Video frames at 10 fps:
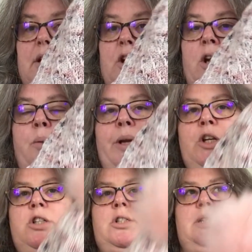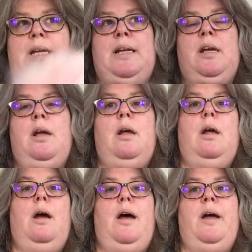you know, when you just think
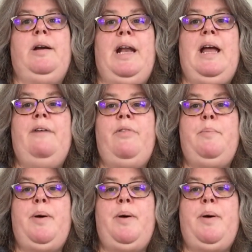I'm gonna have the